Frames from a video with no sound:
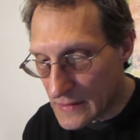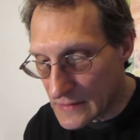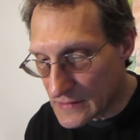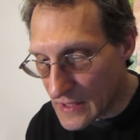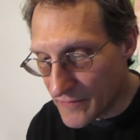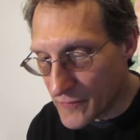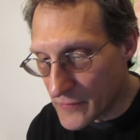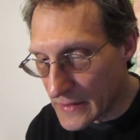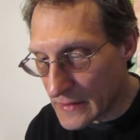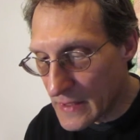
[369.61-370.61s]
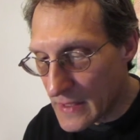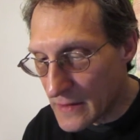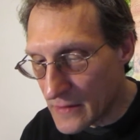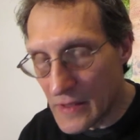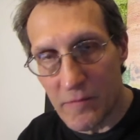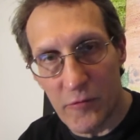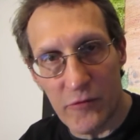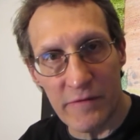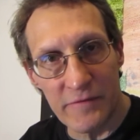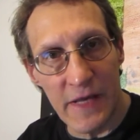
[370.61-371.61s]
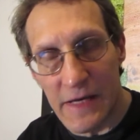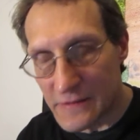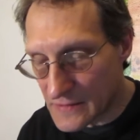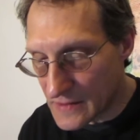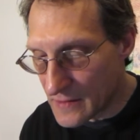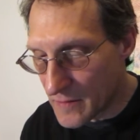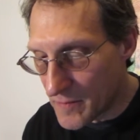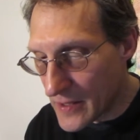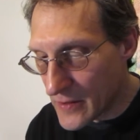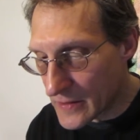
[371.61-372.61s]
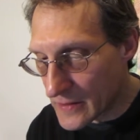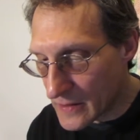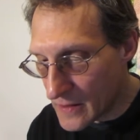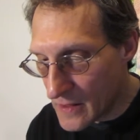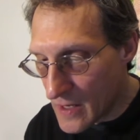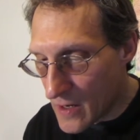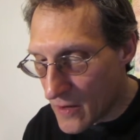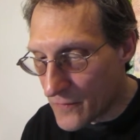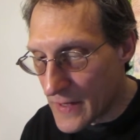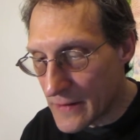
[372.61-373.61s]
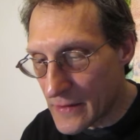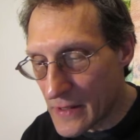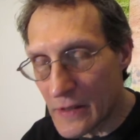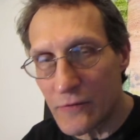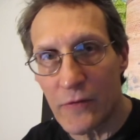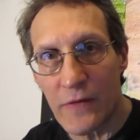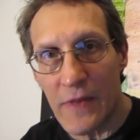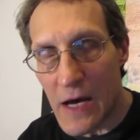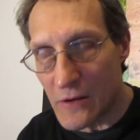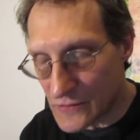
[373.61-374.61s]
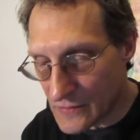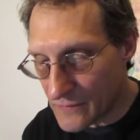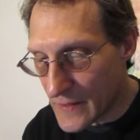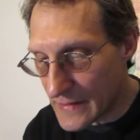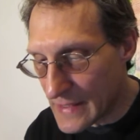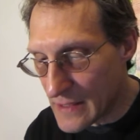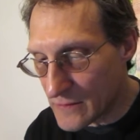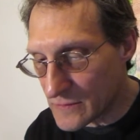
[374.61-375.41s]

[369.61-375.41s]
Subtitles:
It's hovering the number of deaths in America around 100,000 right now.